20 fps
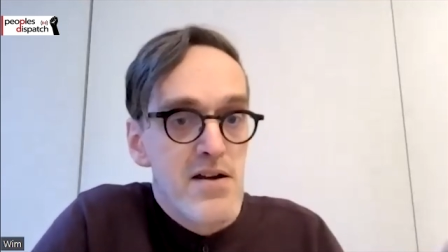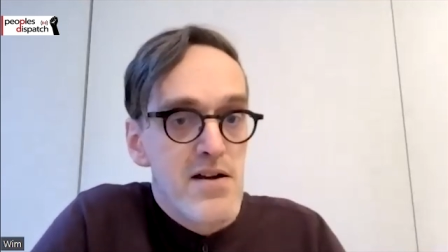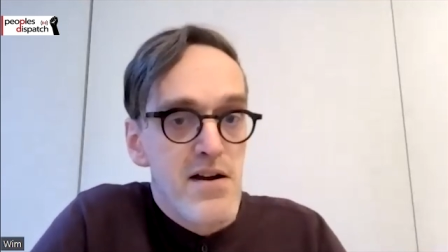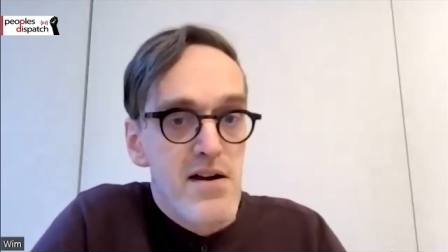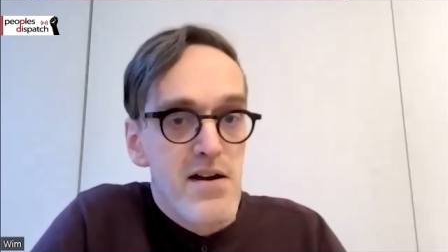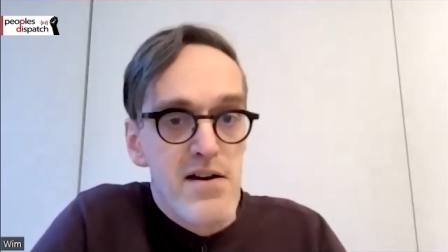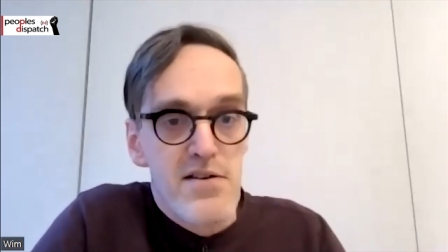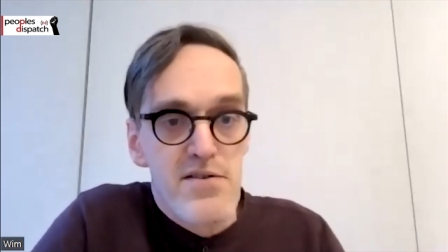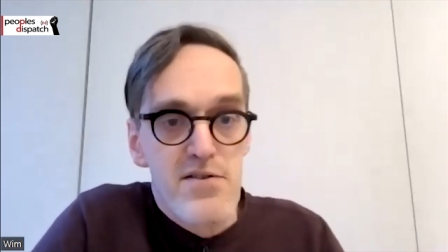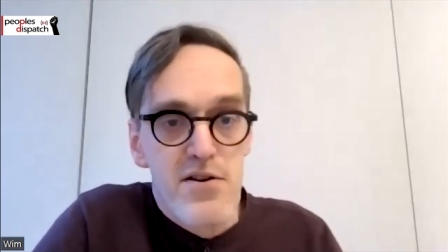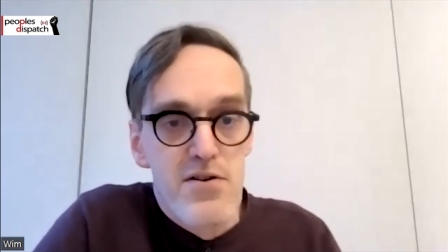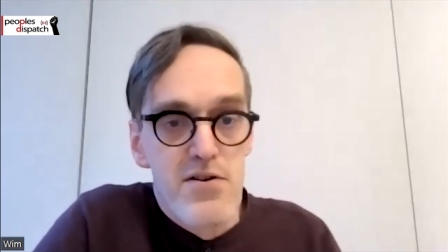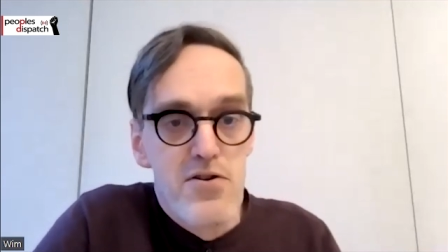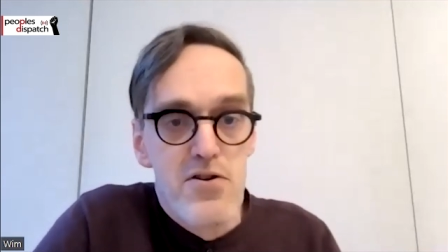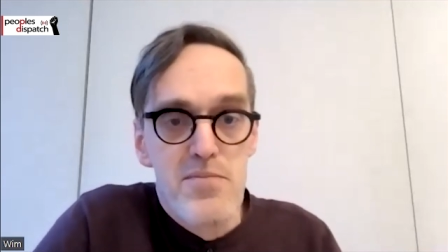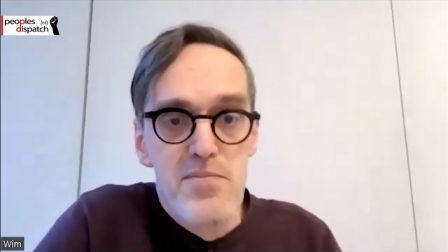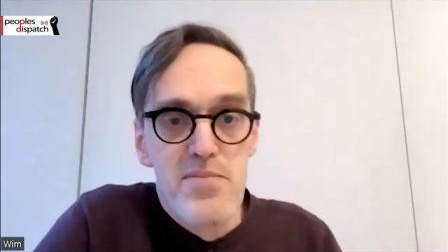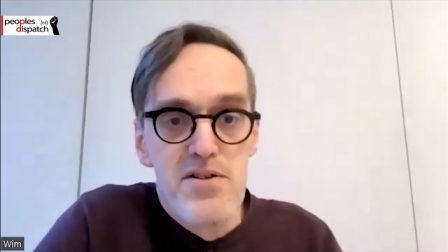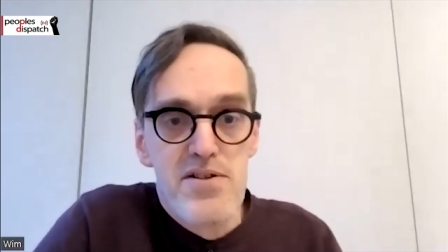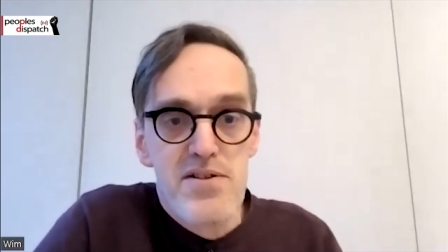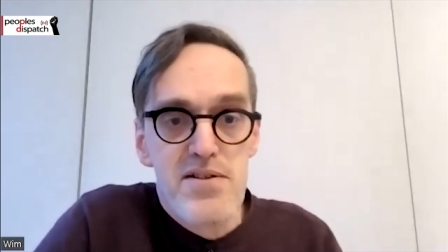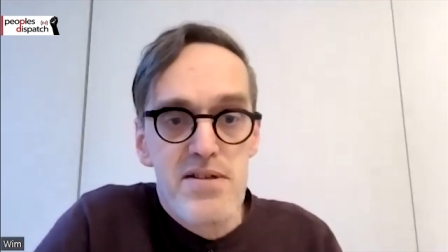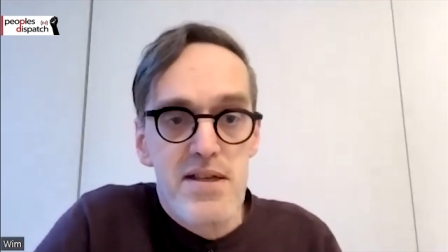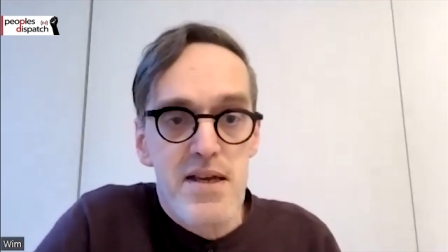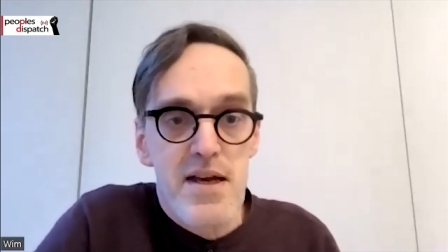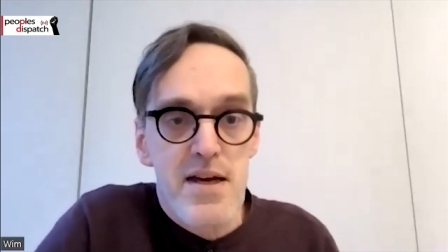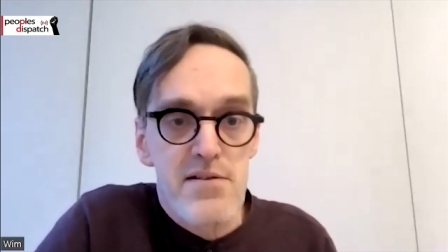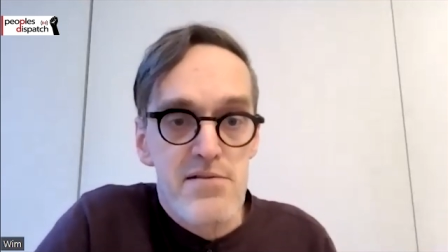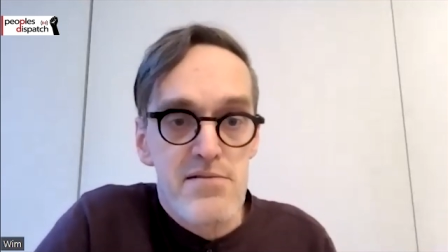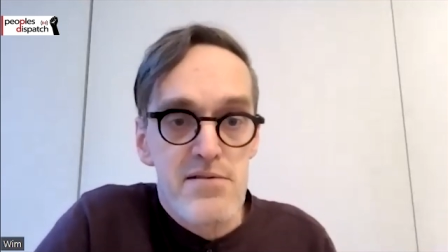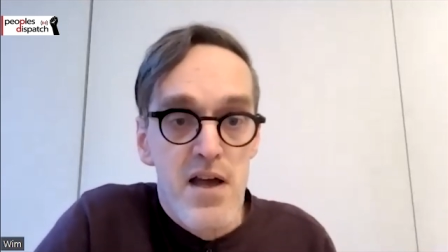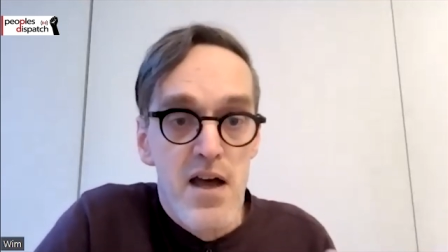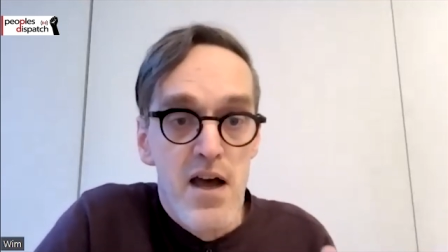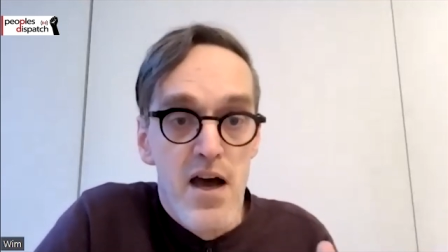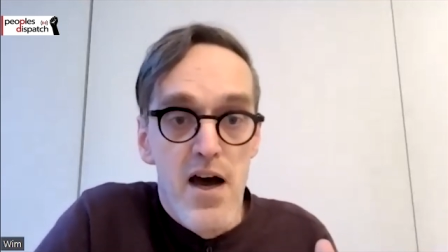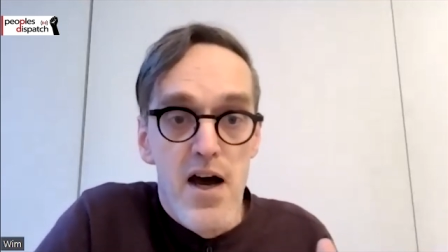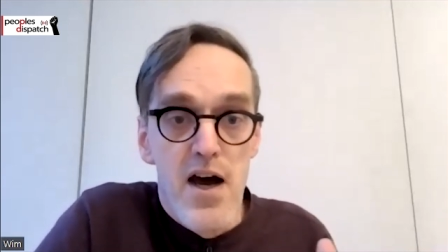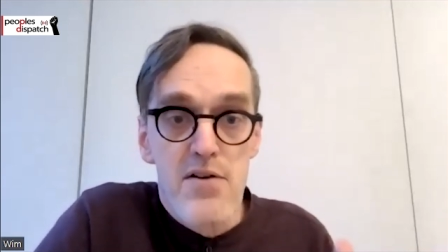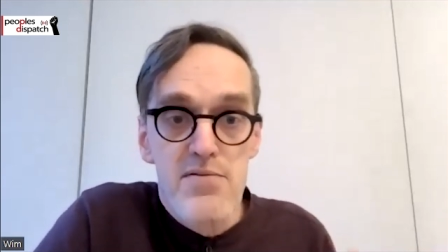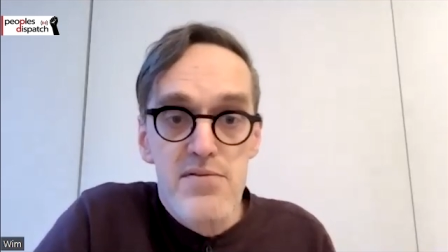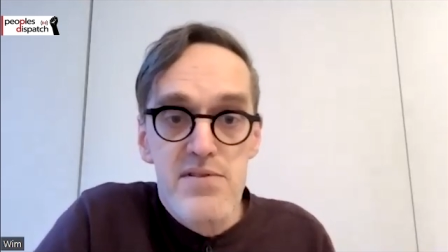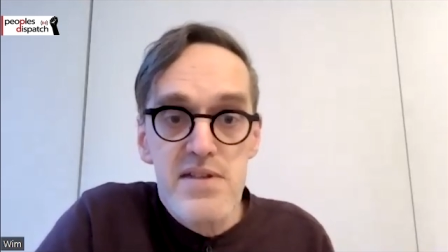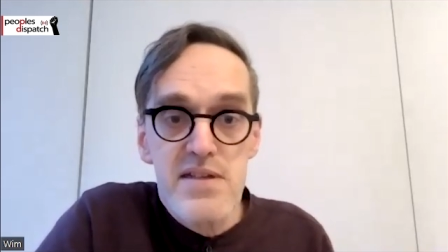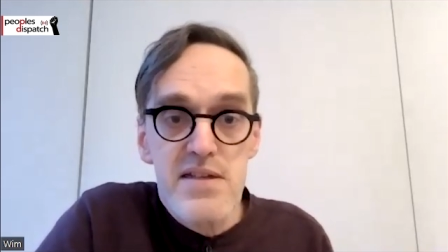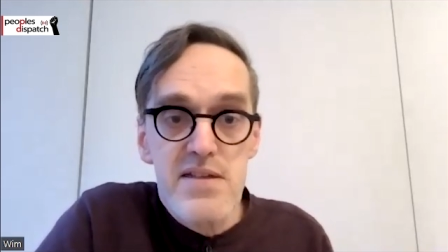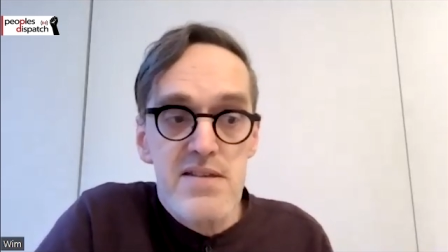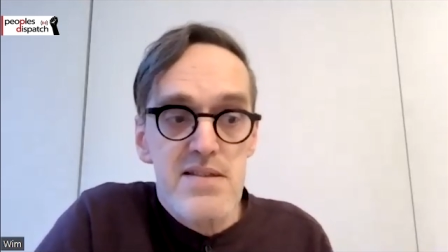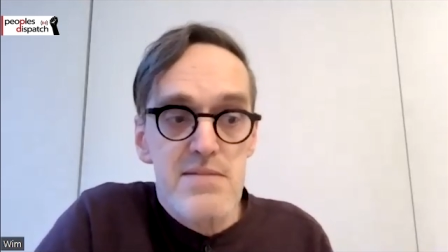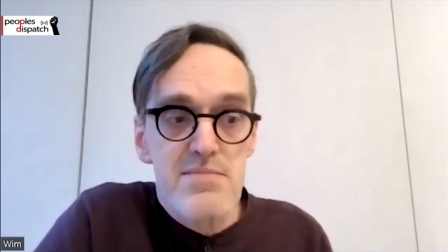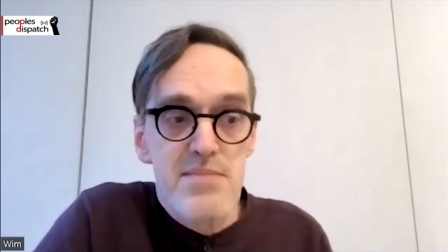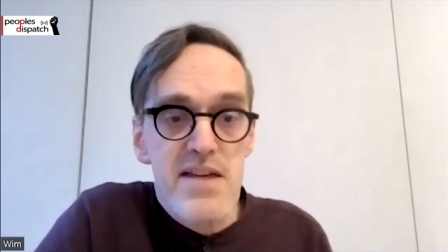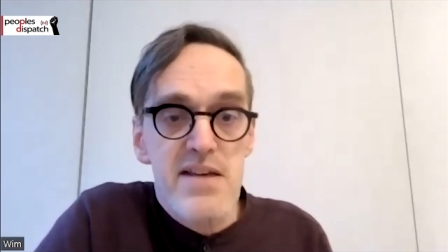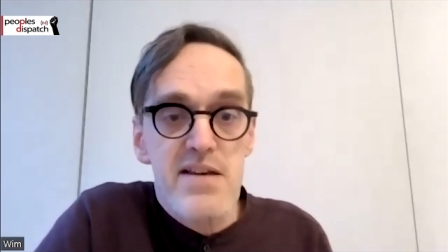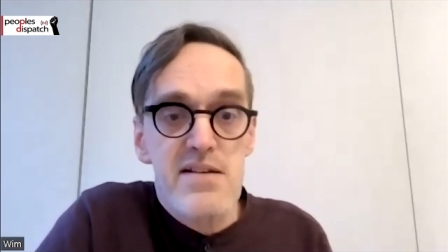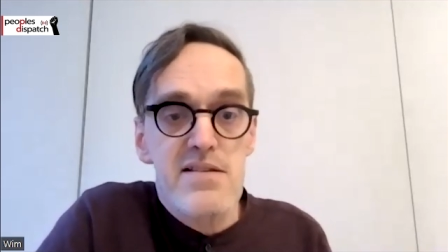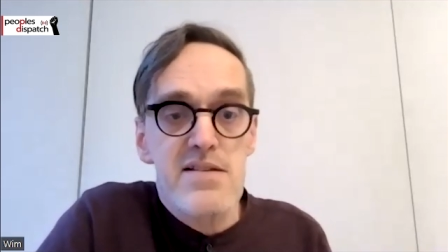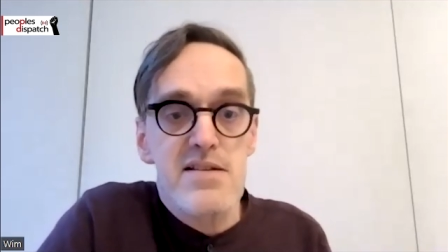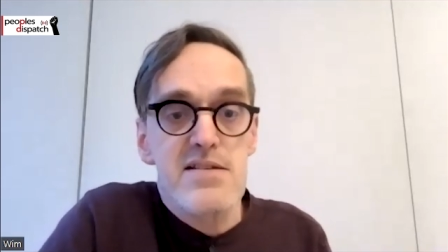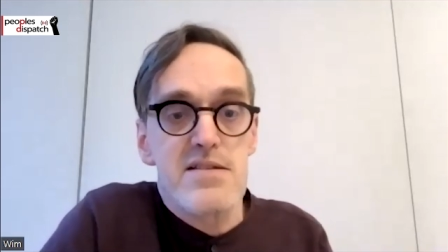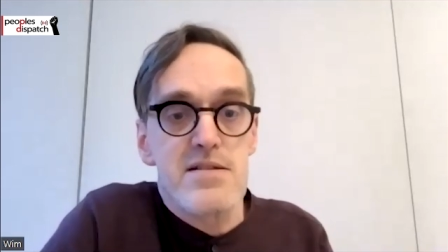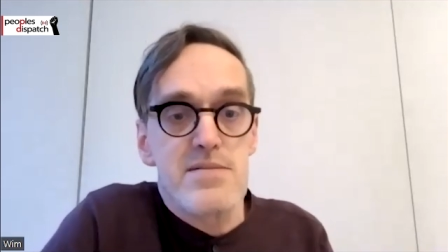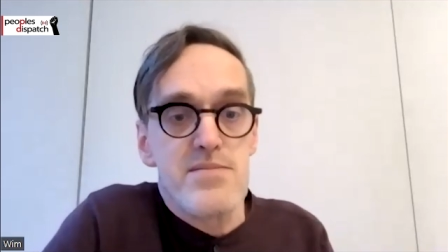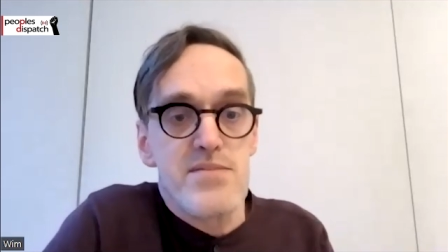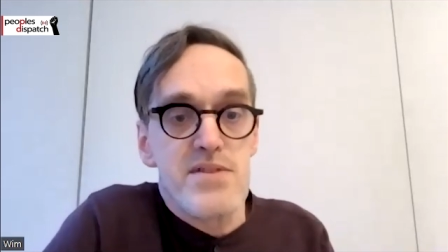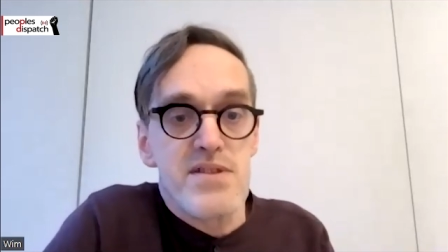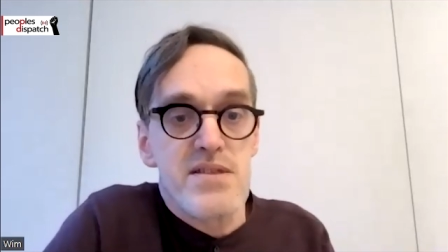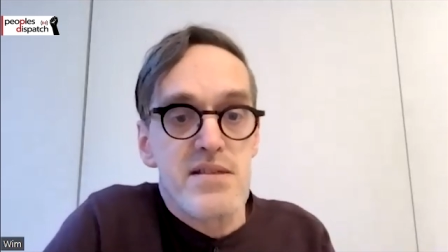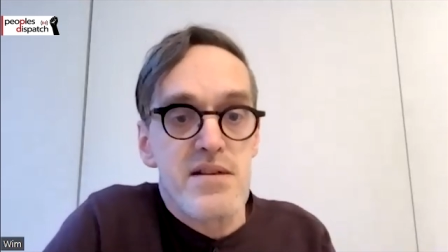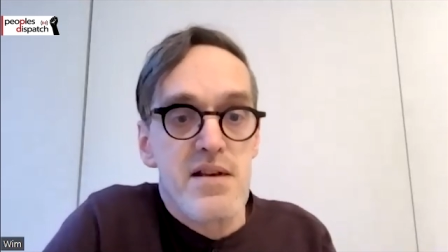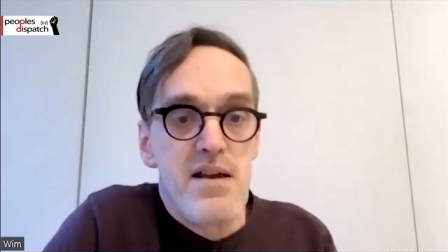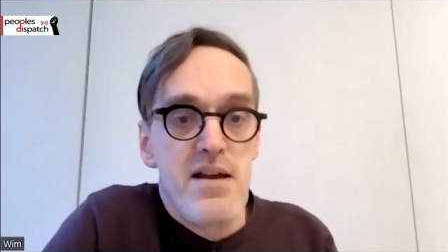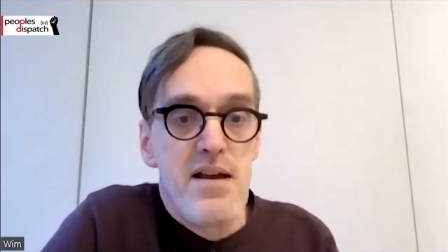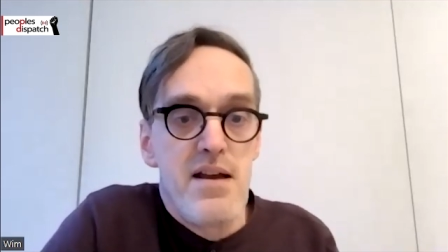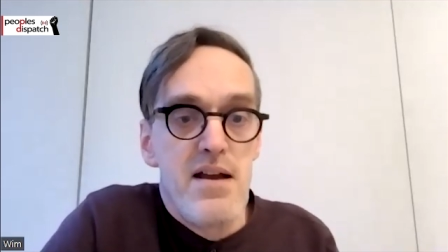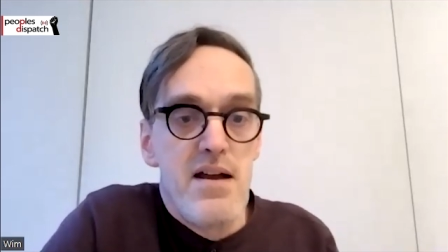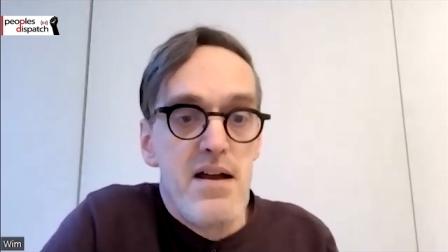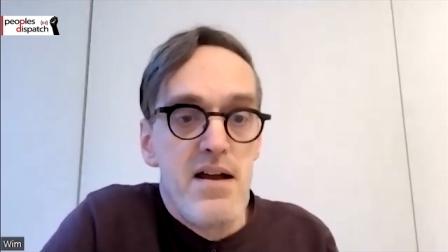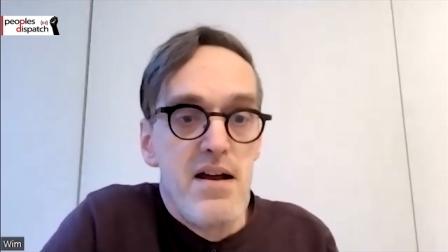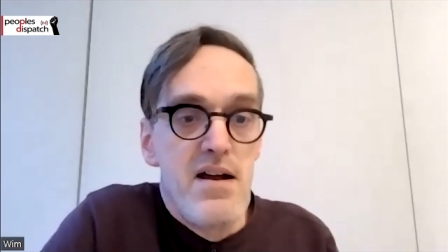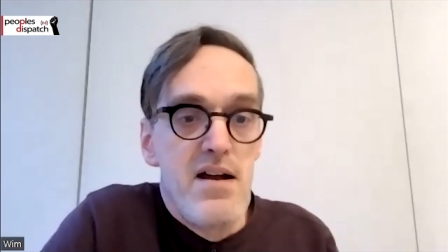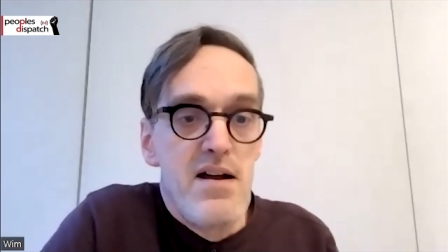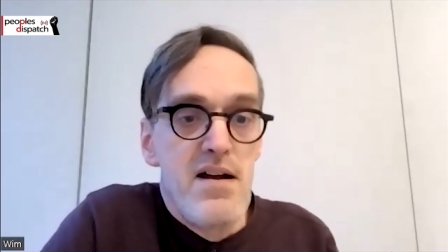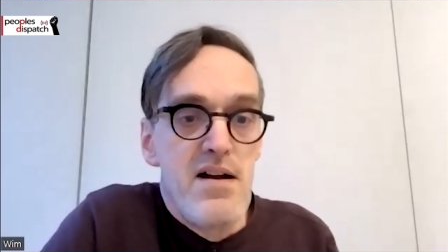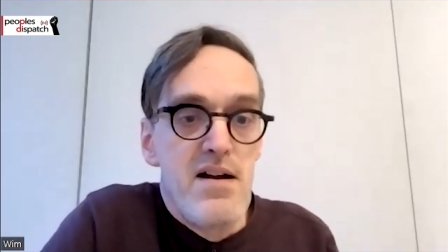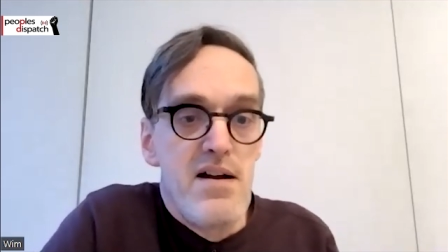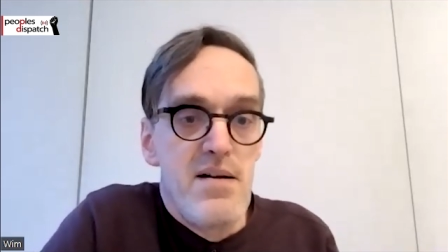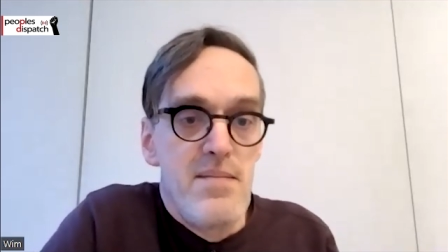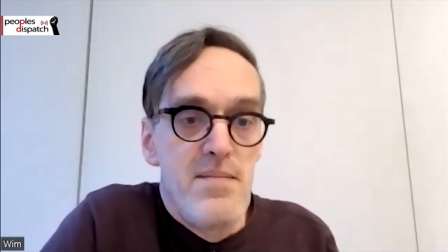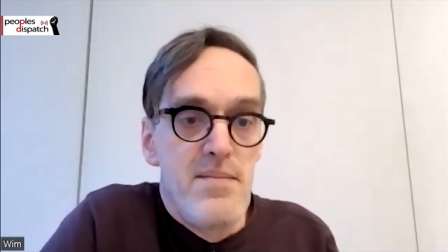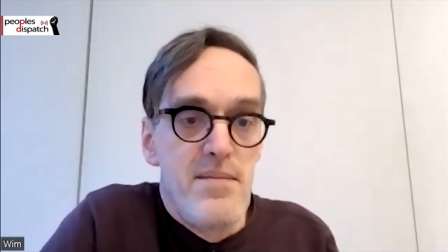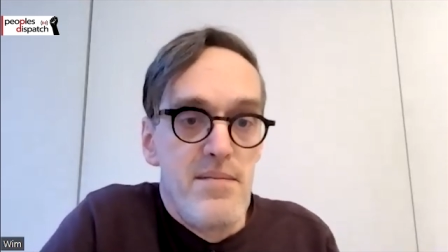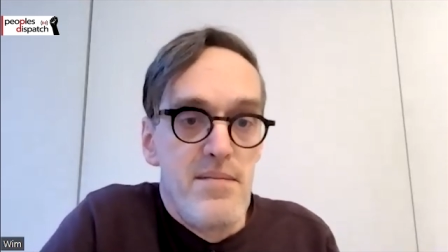uh, the global south, how these mechanisms uh,